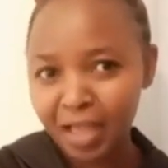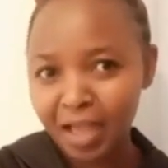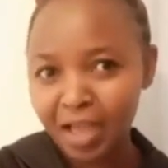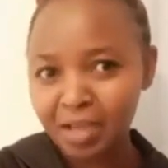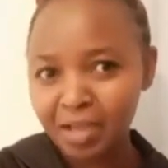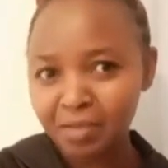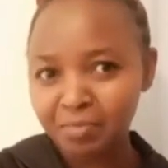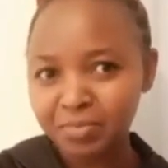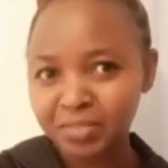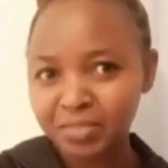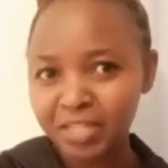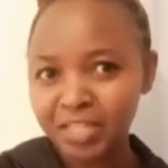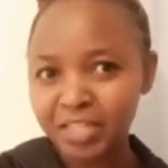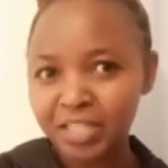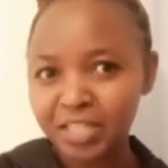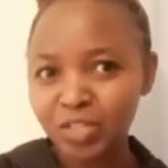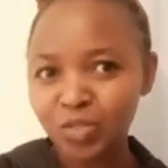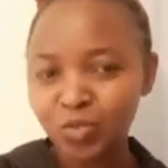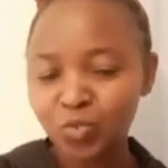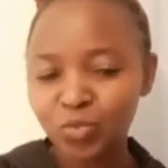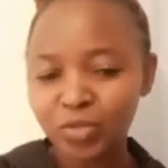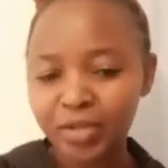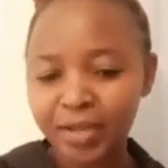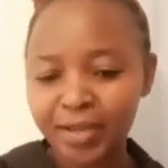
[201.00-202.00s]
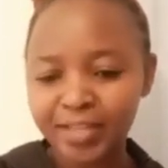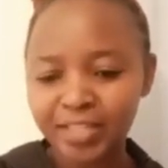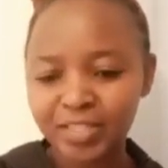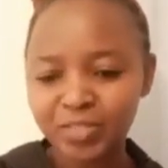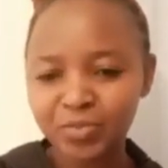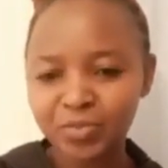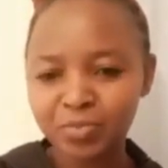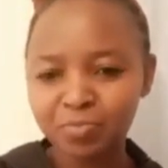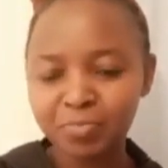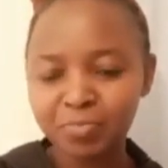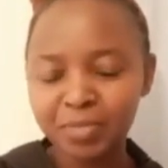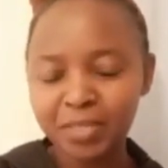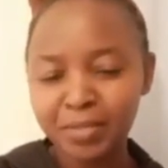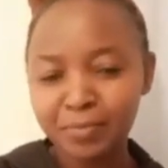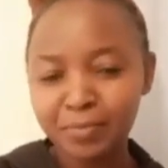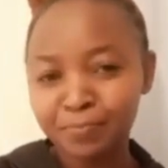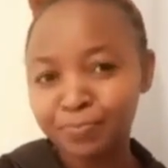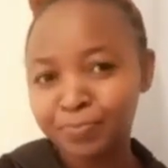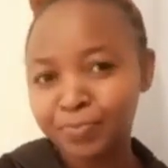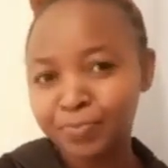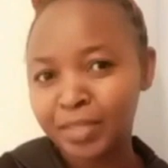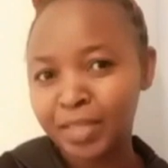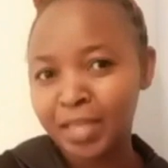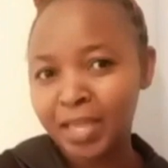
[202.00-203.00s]
I'm taking you guys with me
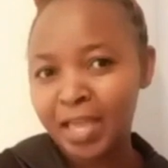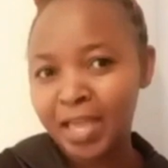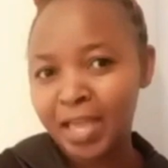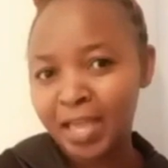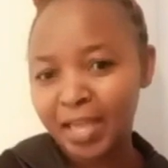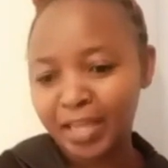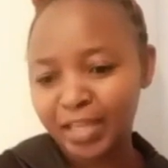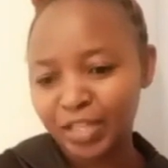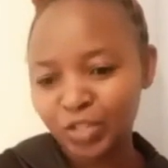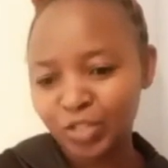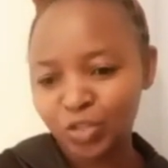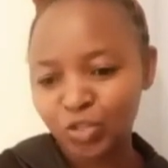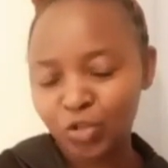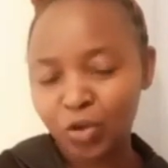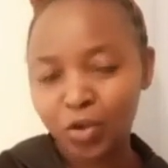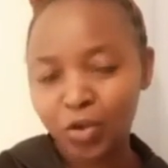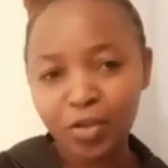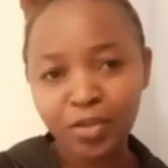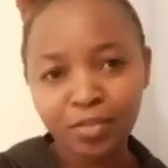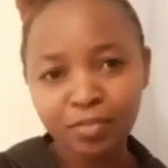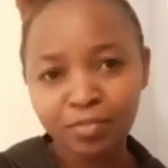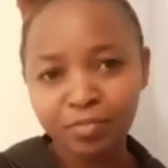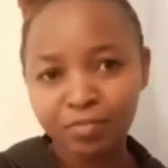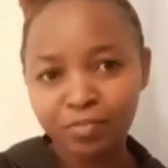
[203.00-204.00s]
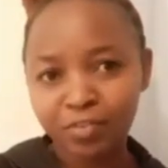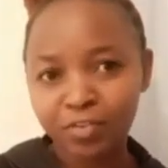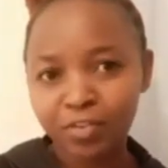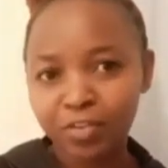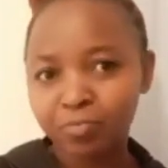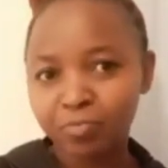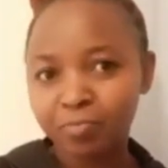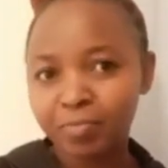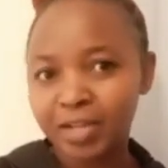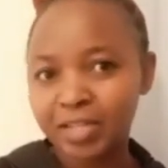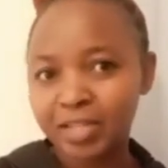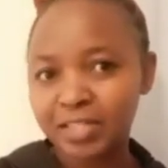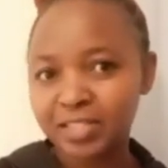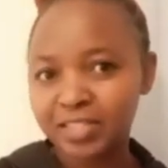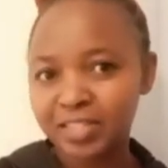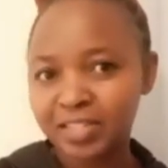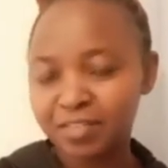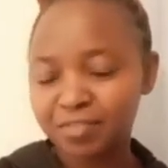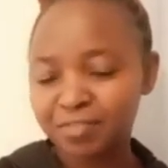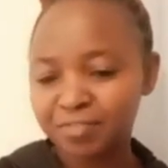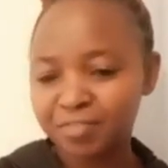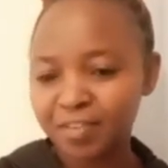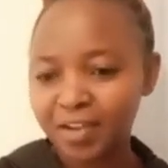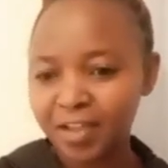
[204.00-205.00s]
enjoy vlogmas
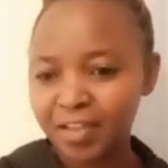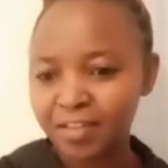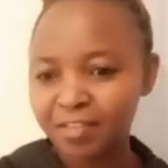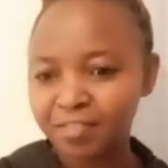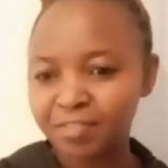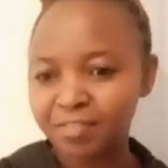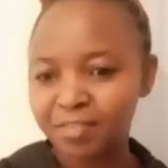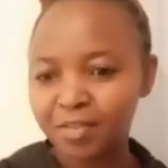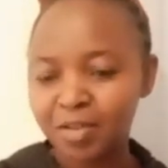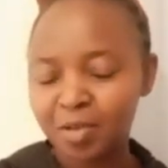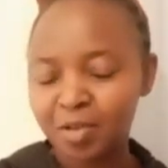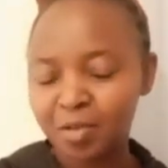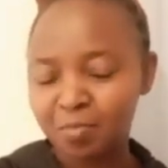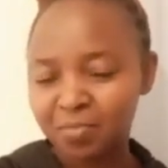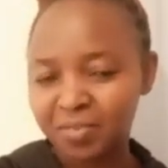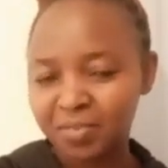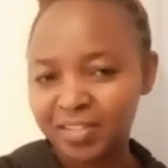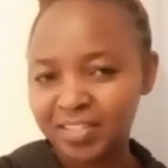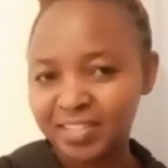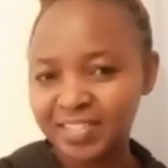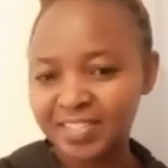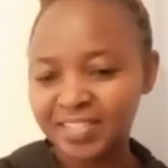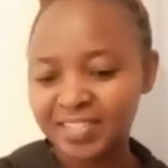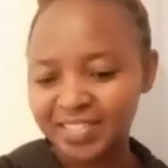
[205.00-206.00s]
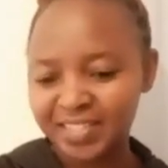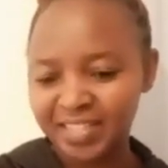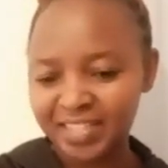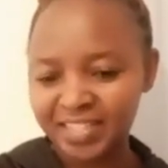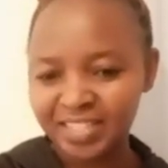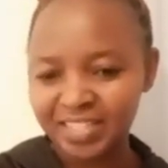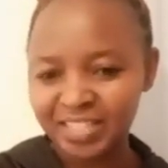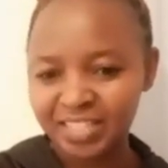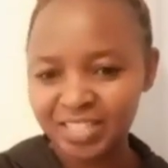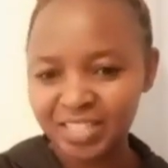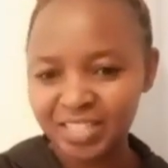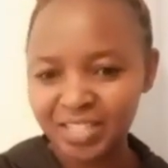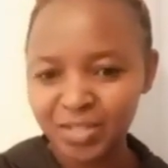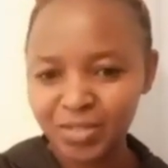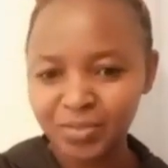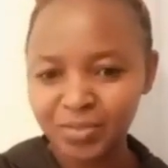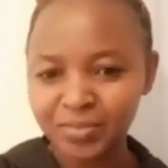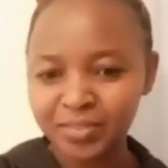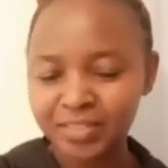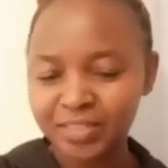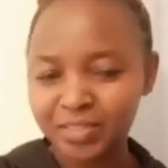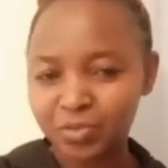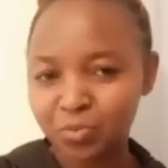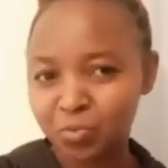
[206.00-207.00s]
day 5 please stay
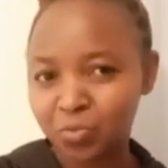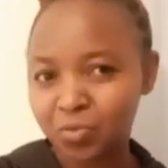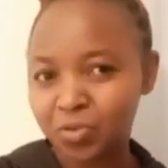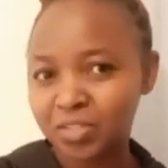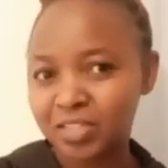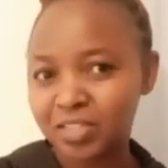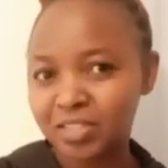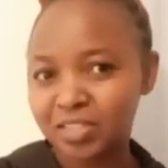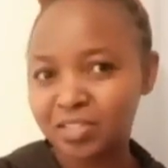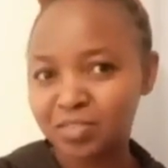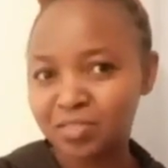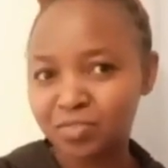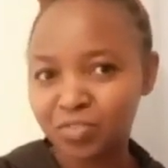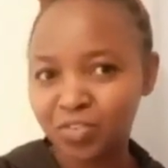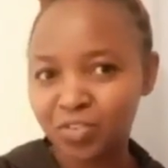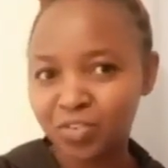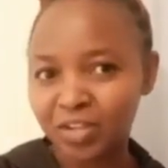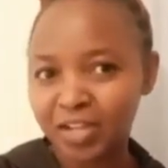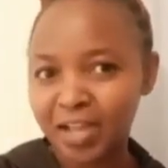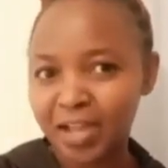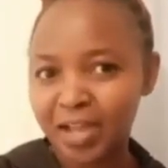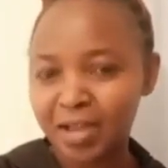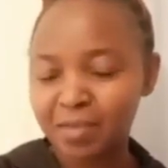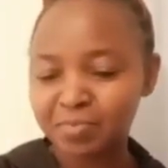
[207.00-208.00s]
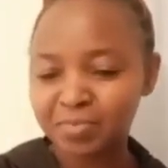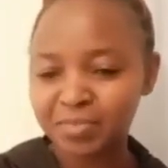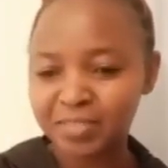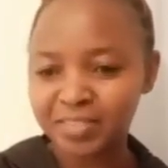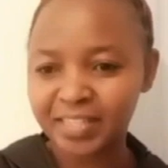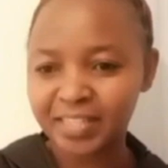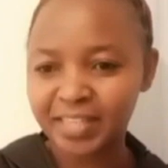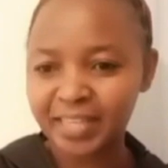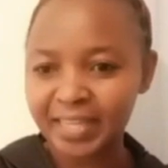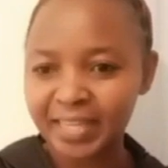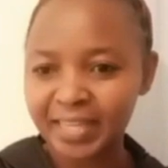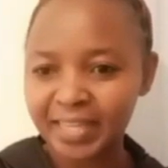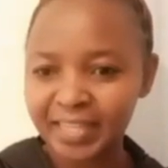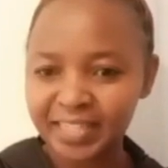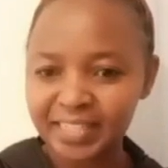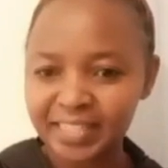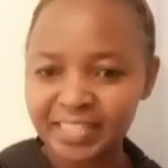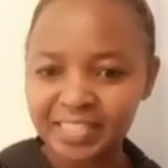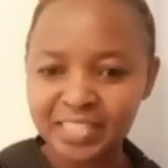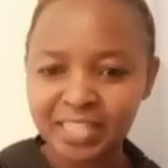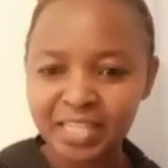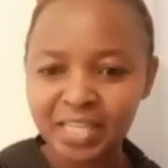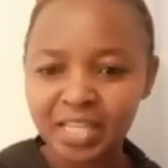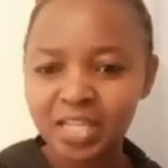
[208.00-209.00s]
tuned watch this vlog up to the
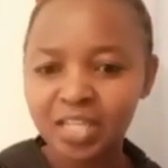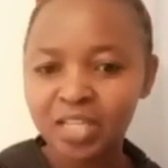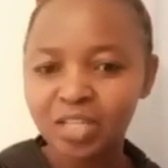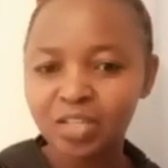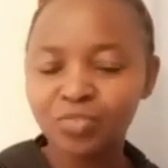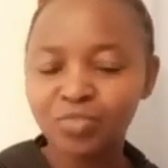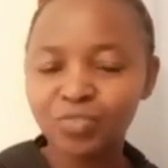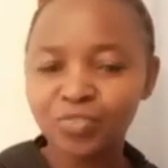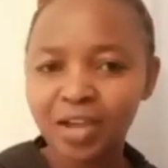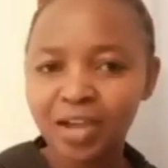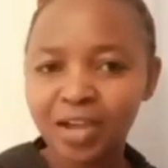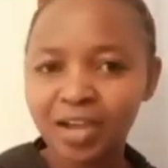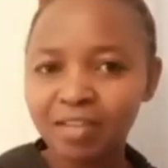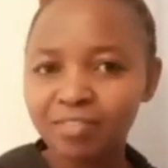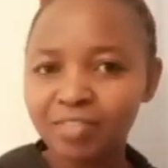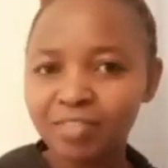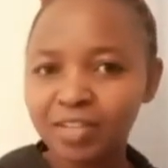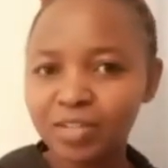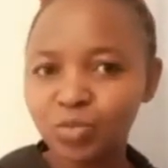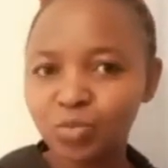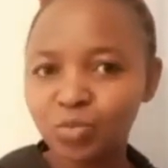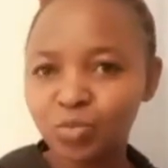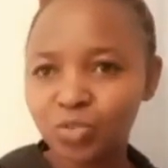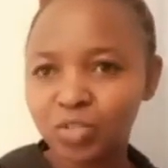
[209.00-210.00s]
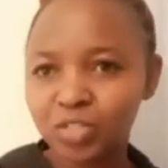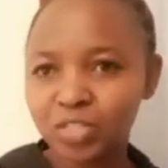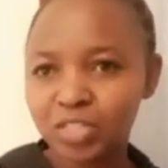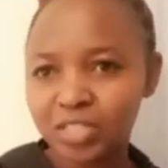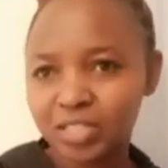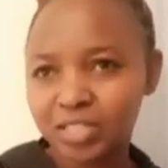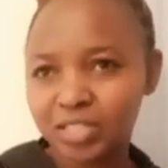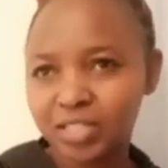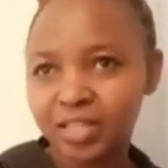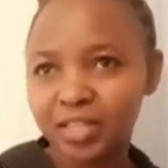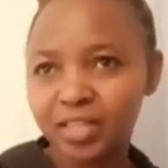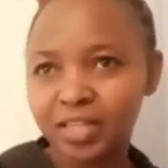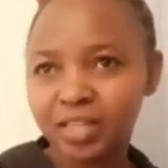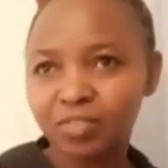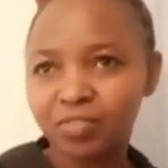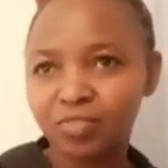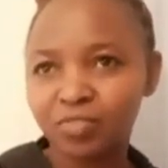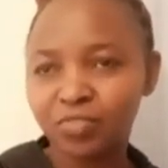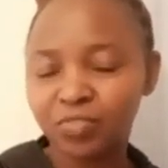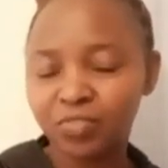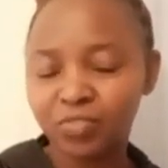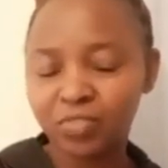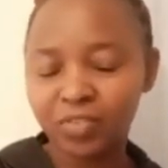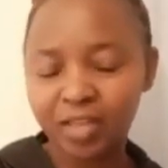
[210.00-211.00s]
end if you haven't watched the
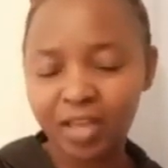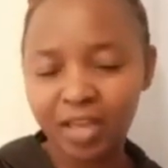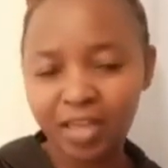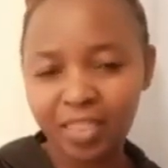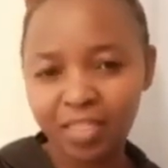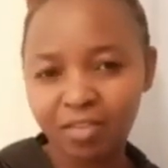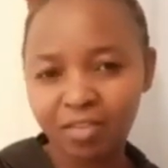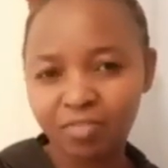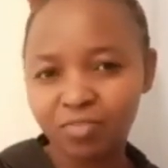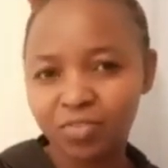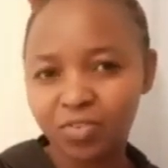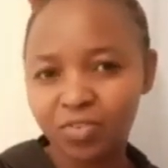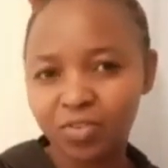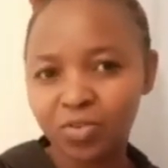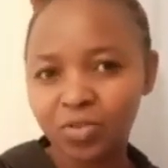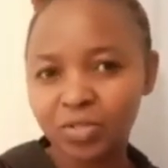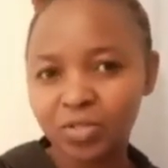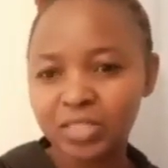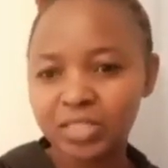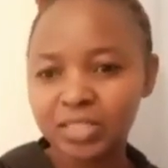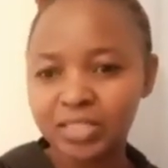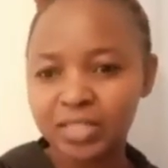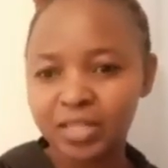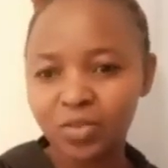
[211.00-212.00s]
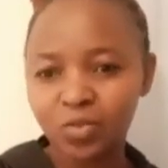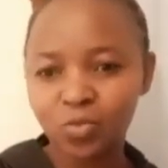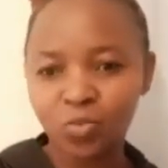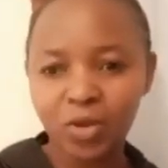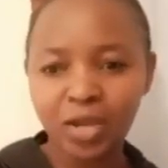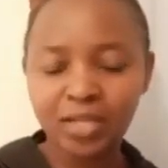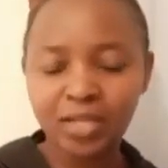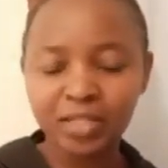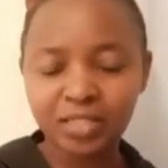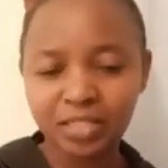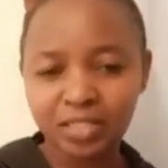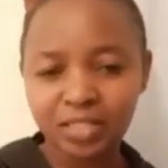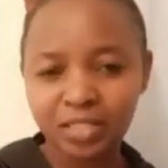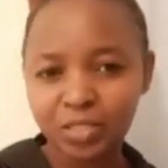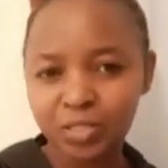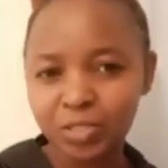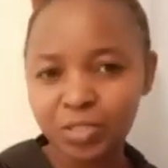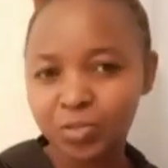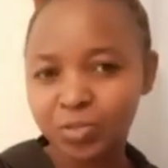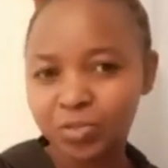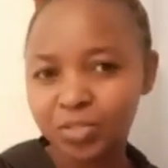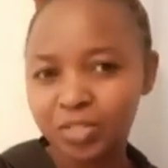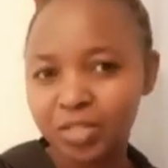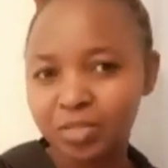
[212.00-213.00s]
other vlogs day one day
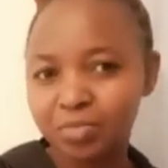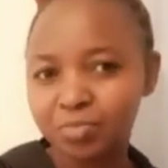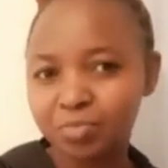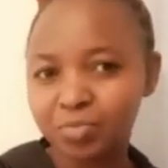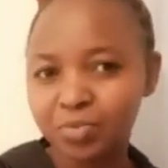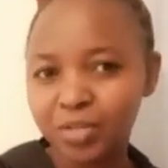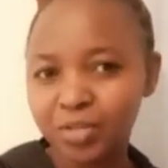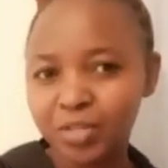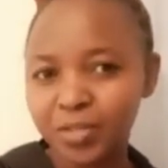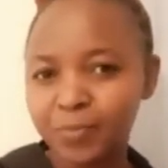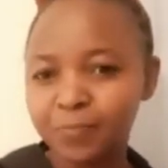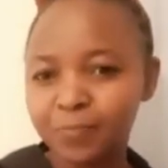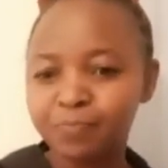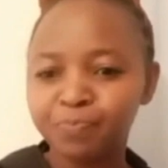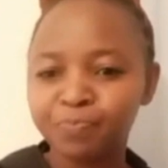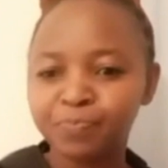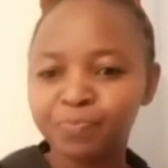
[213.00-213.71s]
two day three